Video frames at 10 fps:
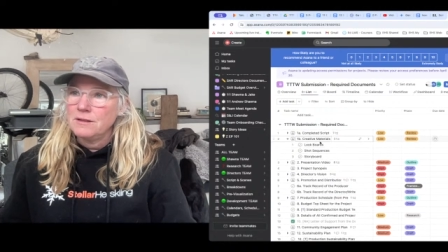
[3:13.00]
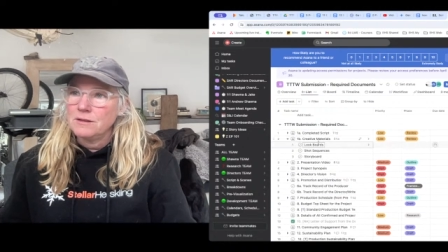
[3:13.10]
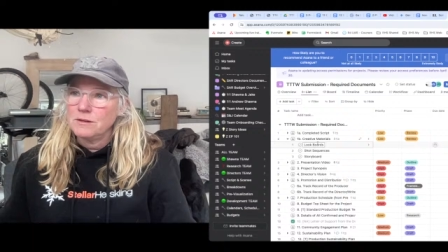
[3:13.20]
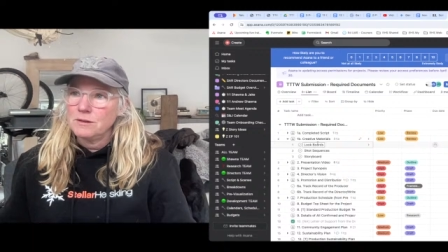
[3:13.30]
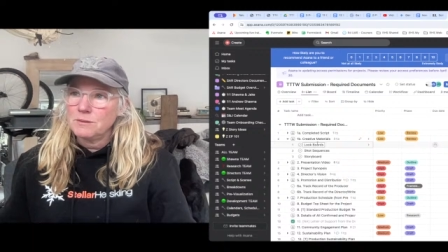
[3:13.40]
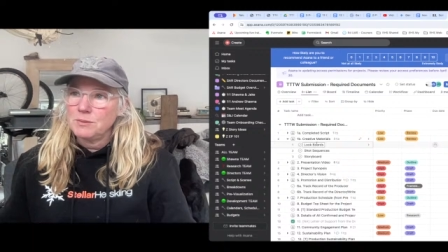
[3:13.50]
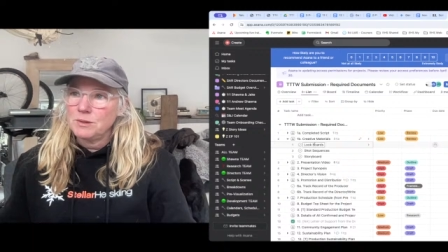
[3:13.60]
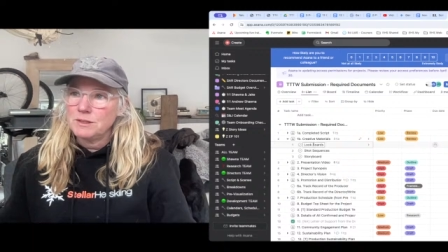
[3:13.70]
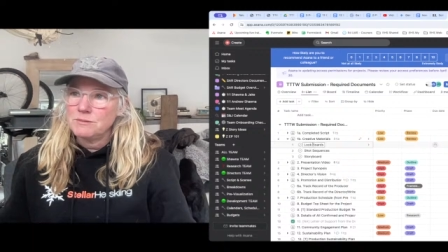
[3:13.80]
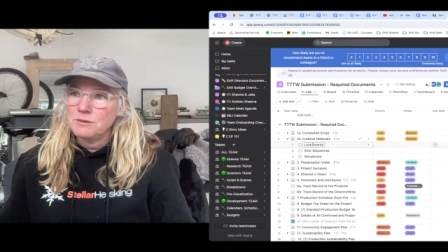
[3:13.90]
The look
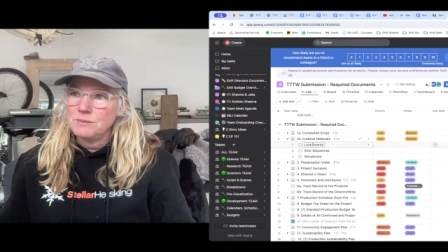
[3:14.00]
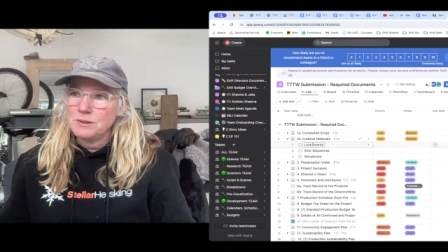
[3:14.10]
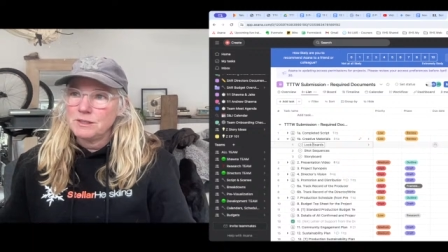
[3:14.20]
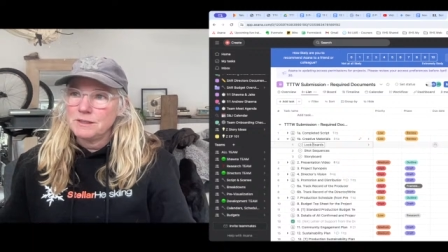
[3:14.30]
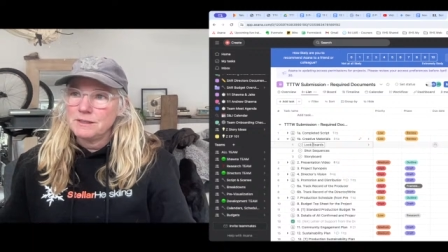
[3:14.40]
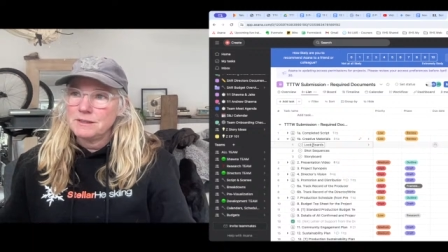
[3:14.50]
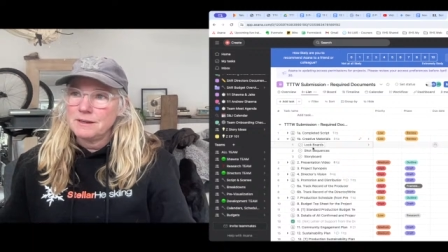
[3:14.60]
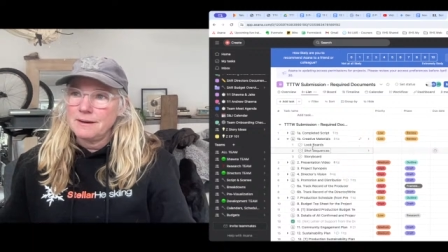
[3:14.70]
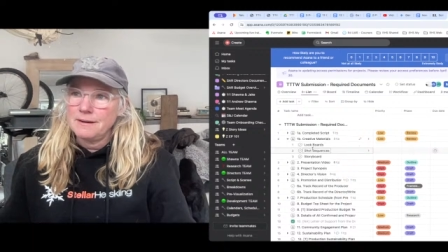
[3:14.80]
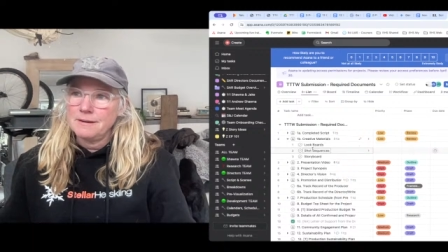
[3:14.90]
boards, mood boards,
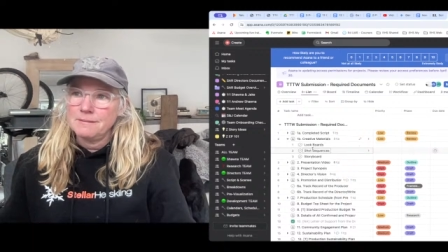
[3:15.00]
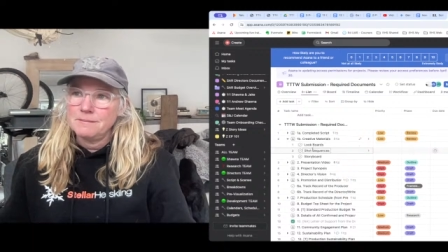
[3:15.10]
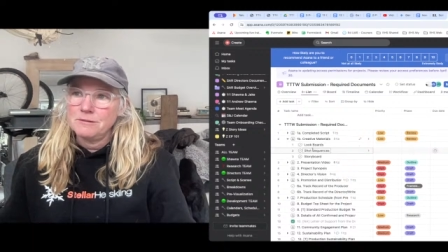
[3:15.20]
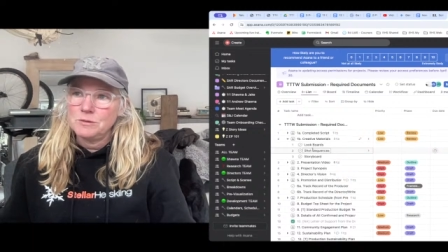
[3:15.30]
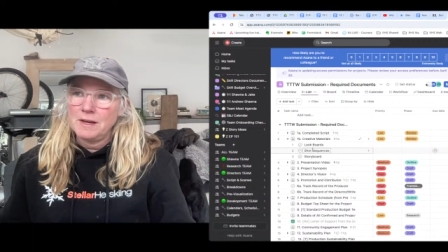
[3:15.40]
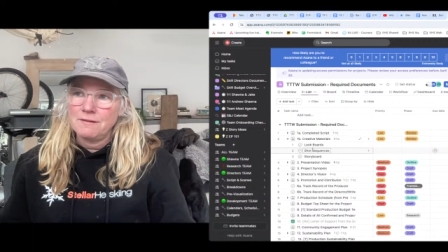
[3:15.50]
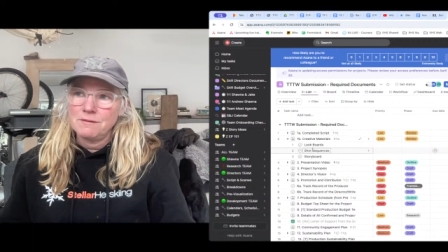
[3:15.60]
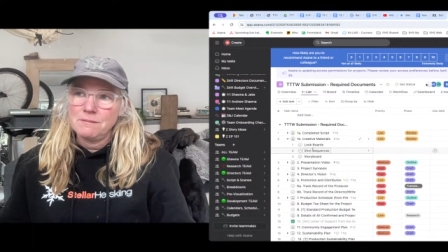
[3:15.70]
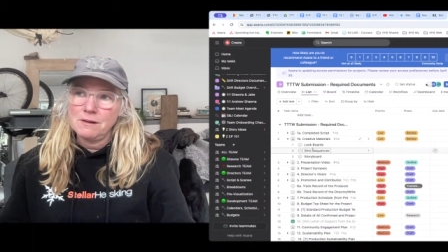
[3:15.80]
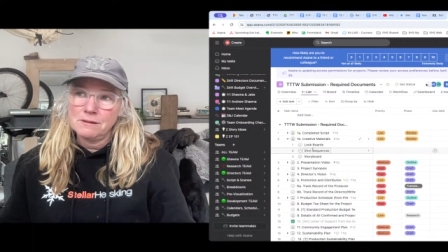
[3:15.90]
which we have
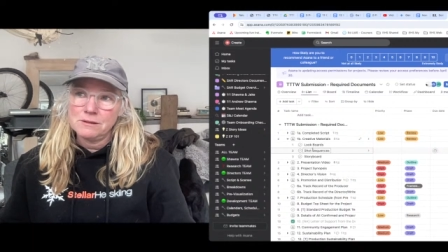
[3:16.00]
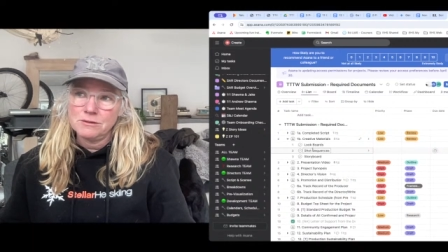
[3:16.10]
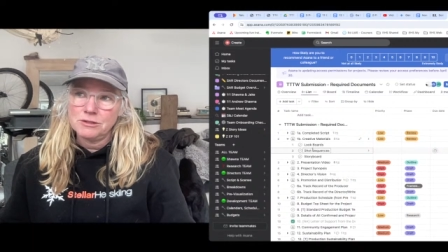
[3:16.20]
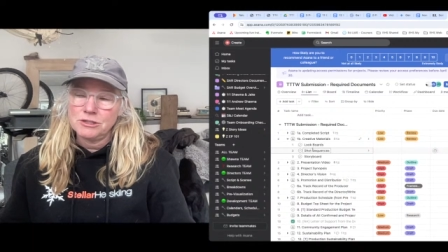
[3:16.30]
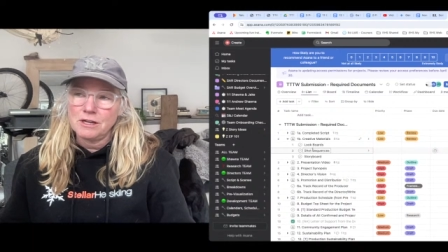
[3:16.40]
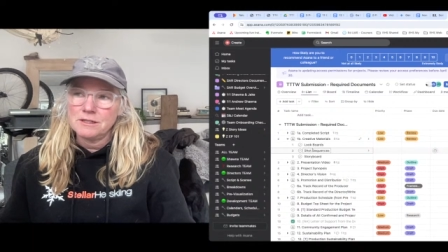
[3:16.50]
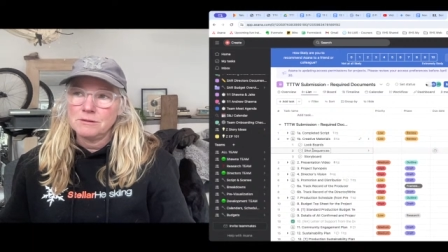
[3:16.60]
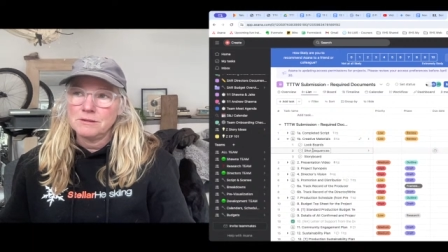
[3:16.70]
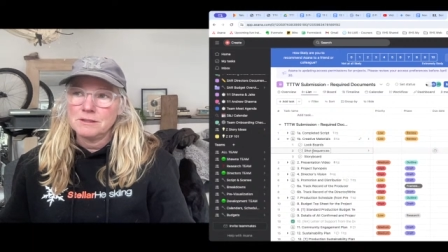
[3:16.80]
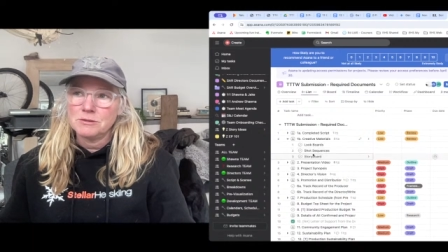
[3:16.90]
in Miro, shot
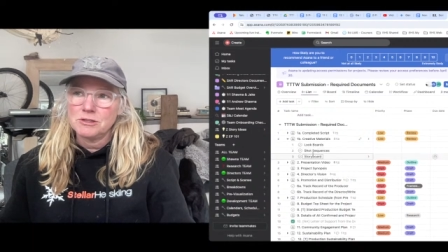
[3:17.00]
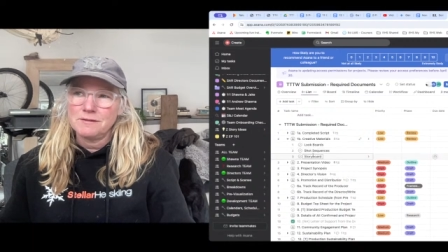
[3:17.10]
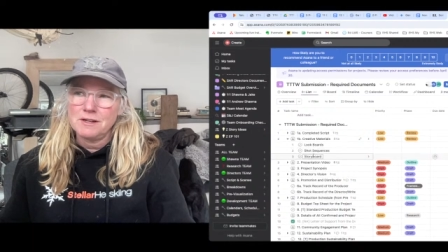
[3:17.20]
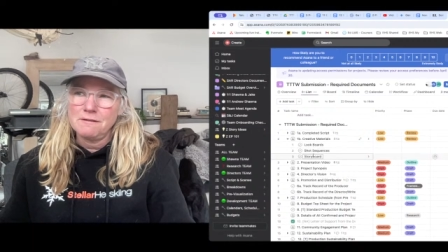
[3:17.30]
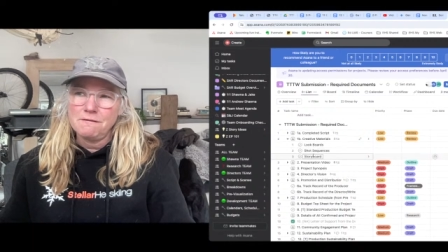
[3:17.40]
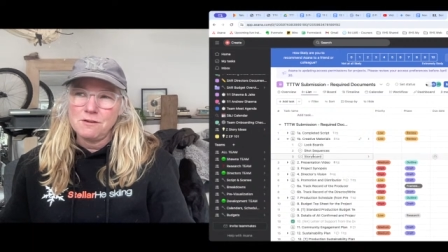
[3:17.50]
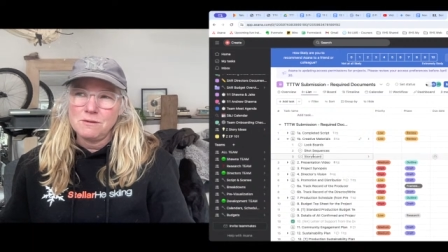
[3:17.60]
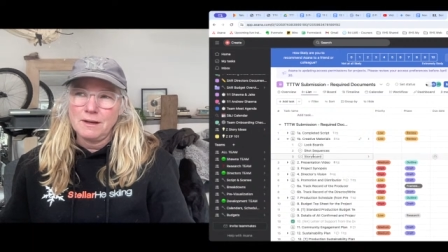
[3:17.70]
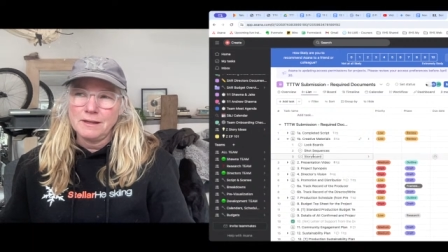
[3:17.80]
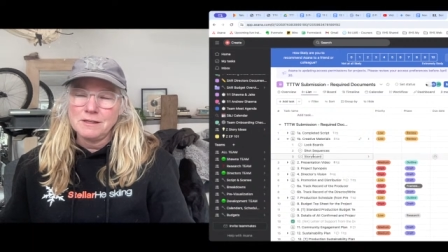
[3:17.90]
sequences, which I've done a
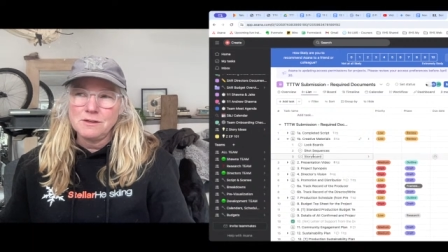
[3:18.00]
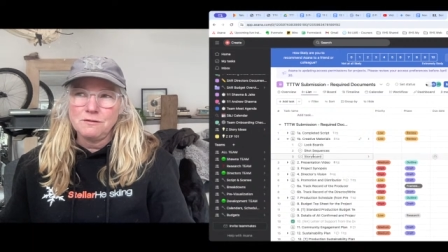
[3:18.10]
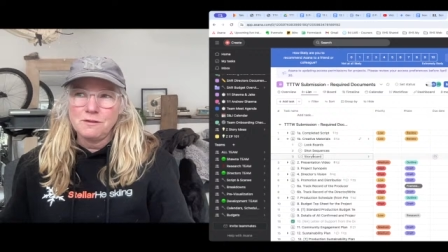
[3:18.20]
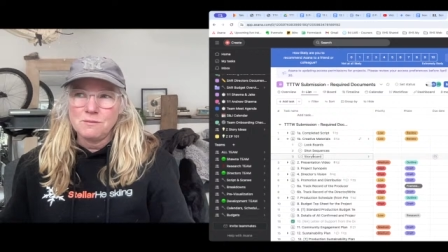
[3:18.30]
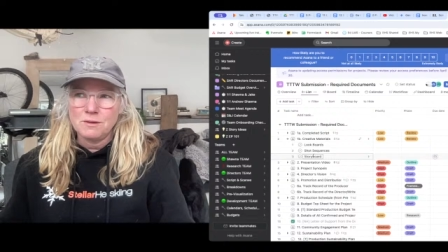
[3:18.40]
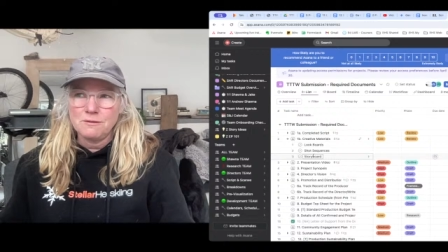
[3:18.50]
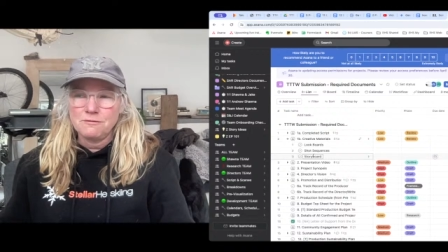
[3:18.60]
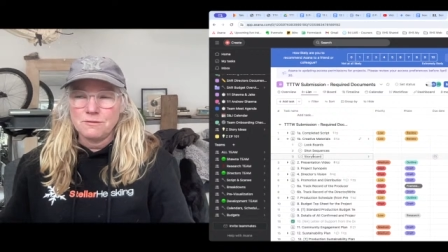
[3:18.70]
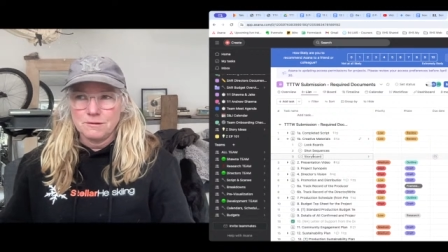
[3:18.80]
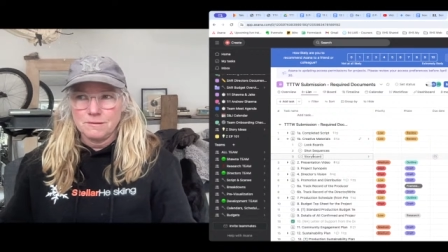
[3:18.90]
few. I'd like to do a few more
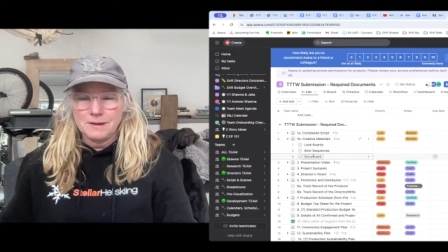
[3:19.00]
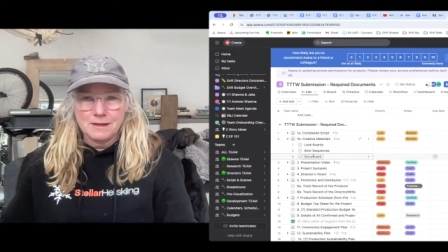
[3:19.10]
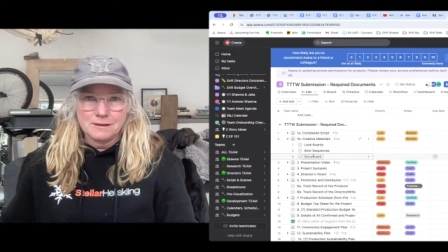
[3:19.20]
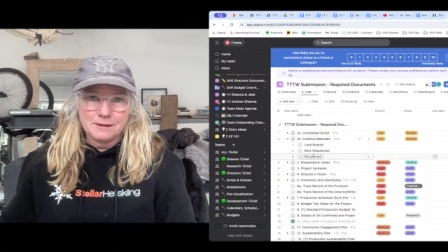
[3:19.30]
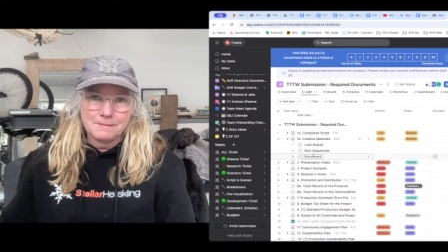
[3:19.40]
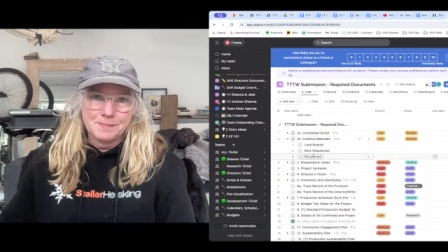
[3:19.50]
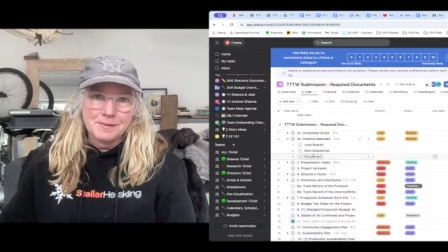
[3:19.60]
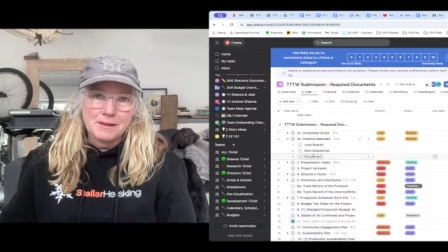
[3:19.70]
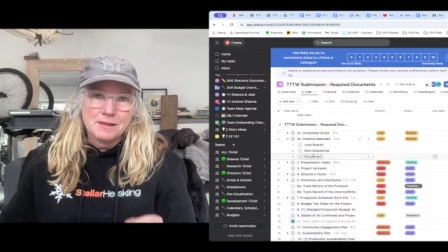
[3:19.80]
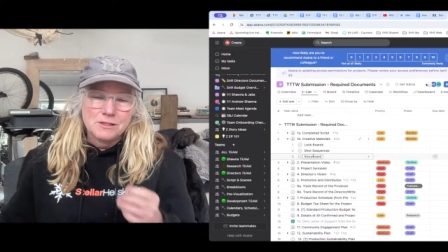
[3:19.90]
before we end up
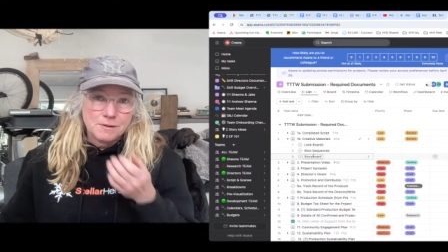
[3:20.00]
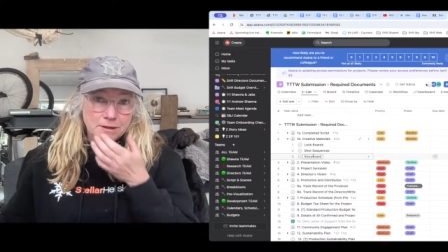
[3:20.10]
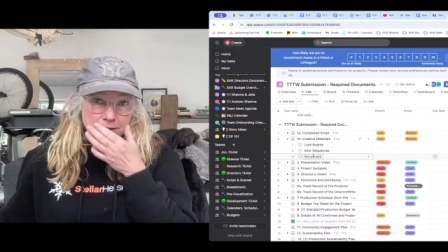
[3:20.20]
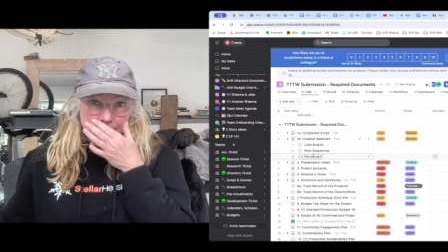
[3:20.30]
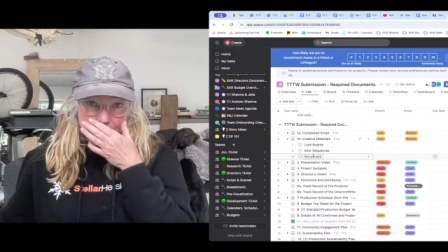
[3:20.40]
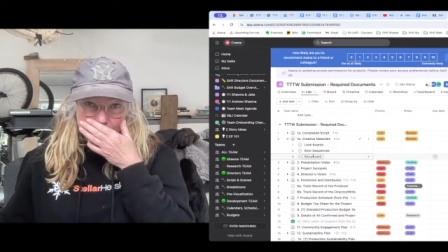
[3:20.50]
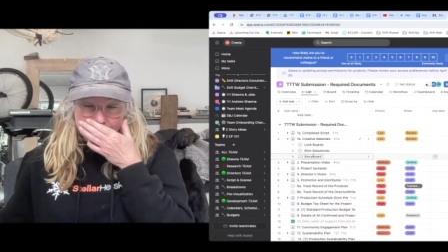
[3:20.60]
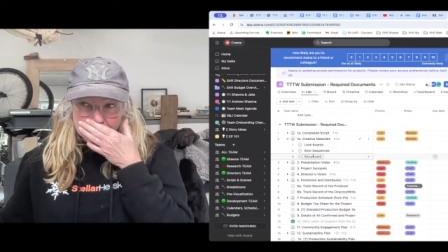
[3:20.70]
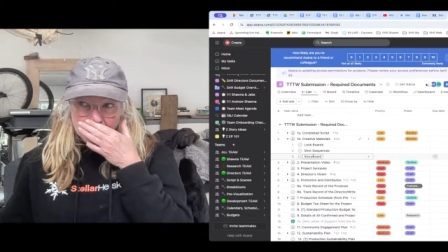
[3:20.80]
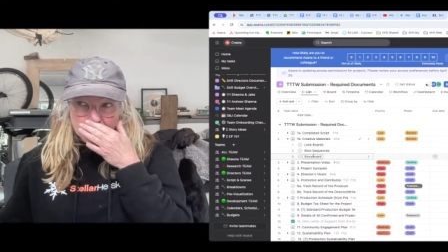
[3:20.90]
doing our
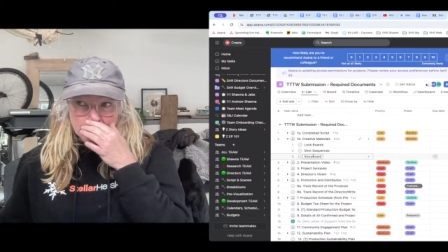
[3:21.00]
submission,